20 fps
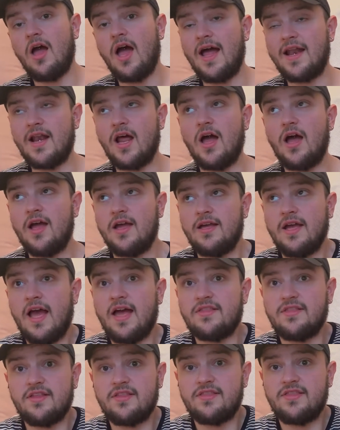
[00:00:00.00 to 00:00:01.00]
And I,
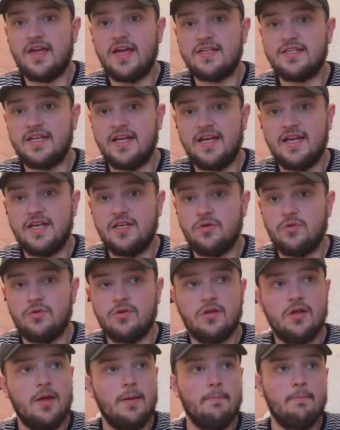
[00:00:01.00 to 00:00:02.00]
as I said
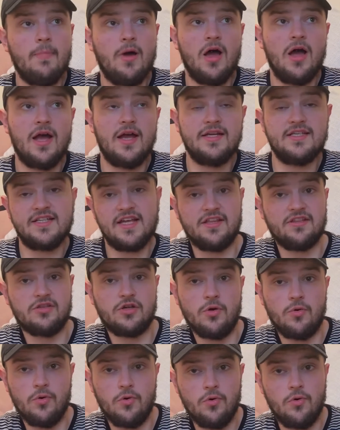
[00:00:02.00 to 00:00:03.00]
in my
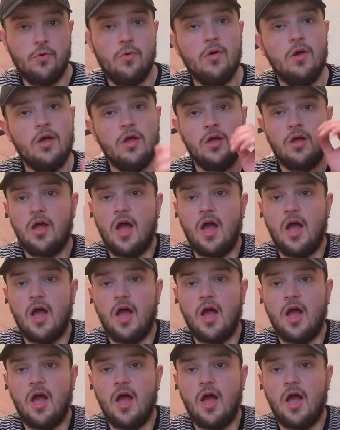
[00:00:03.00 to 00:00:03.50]
Tesco haul,